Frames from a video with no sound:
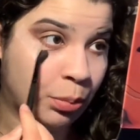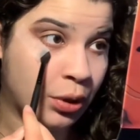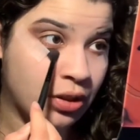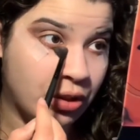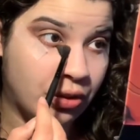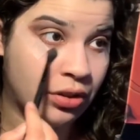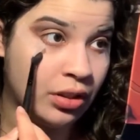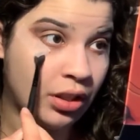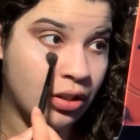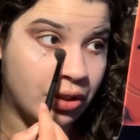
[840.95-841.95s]
prisoners
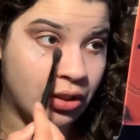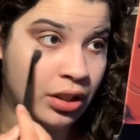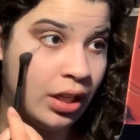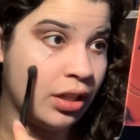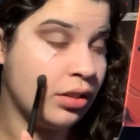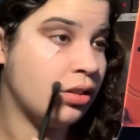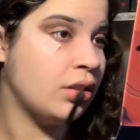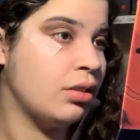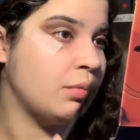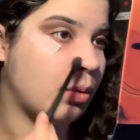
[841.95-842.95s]
understand
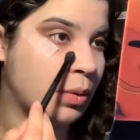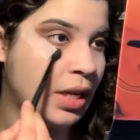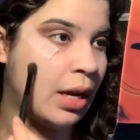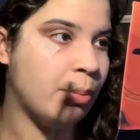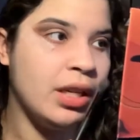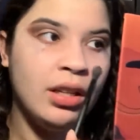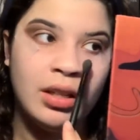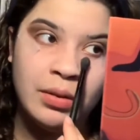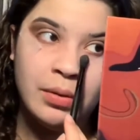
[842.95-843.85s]
what was happening,